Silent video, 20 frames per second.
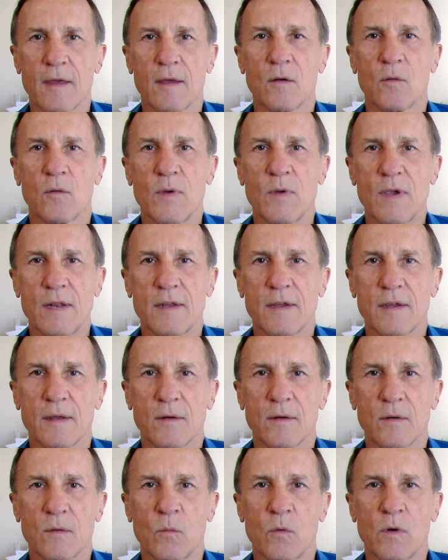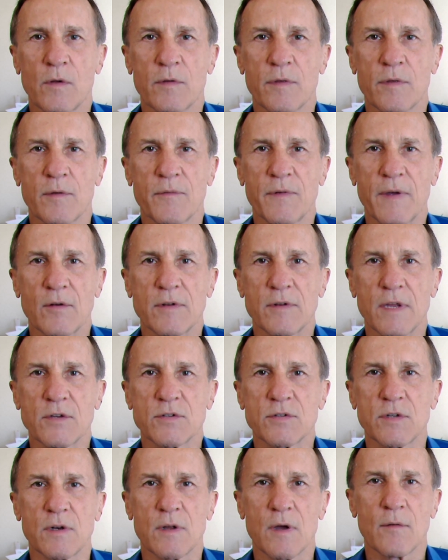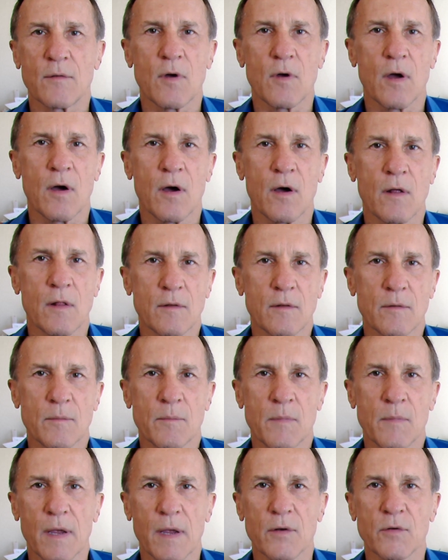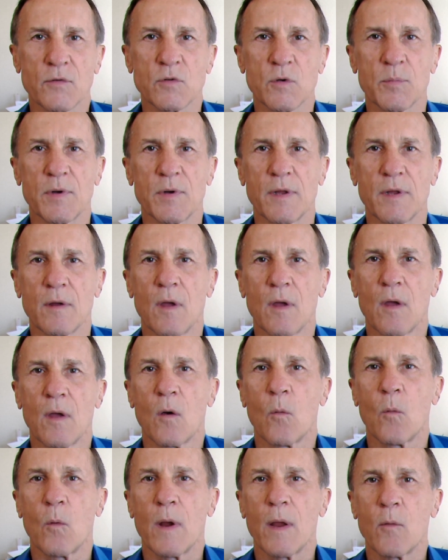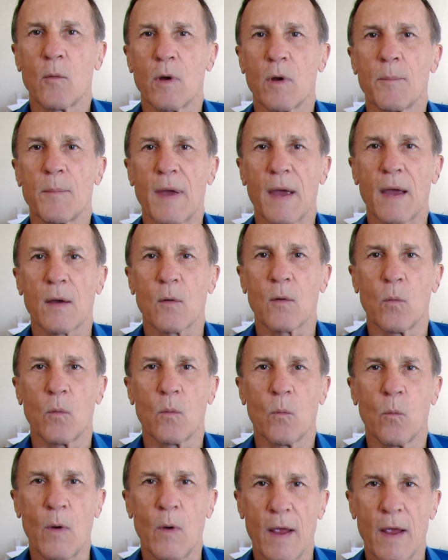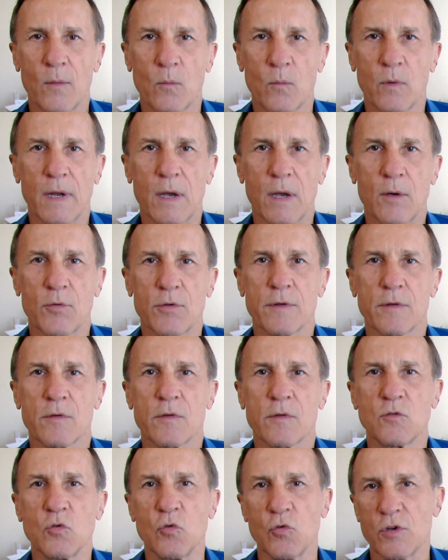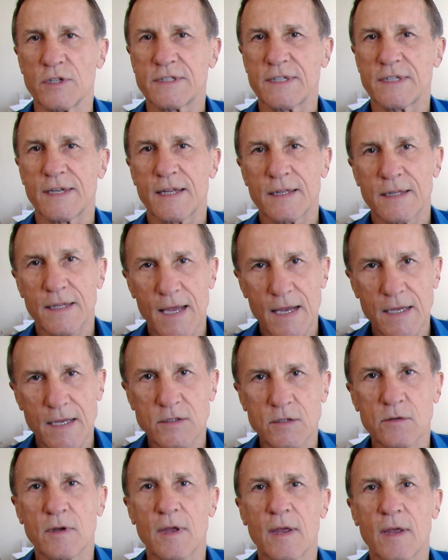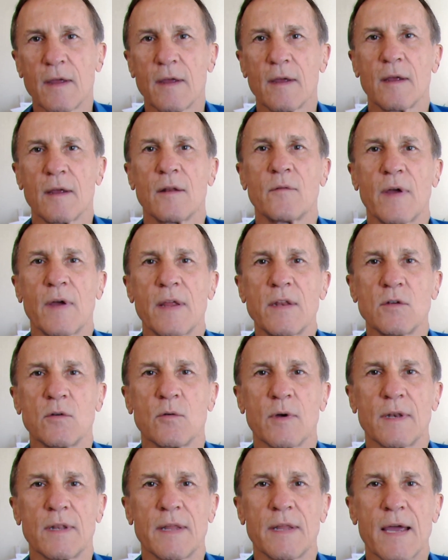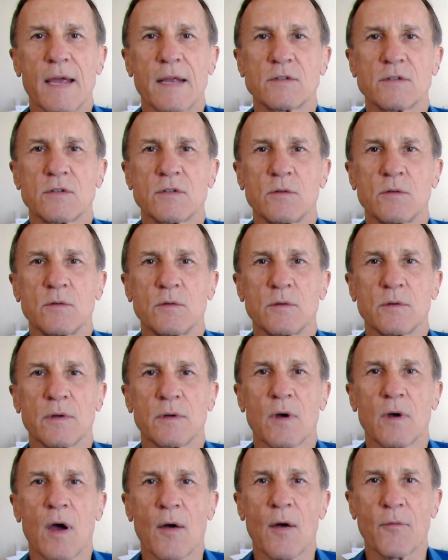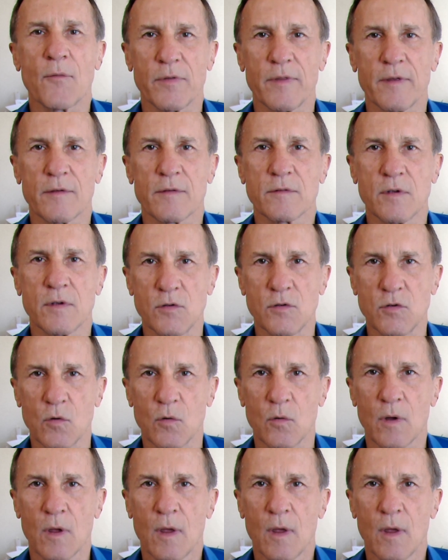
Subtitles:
really was the foundation of all my interpreting way back when I was a student. And I'd like to invite you, I'd like to offer this to you.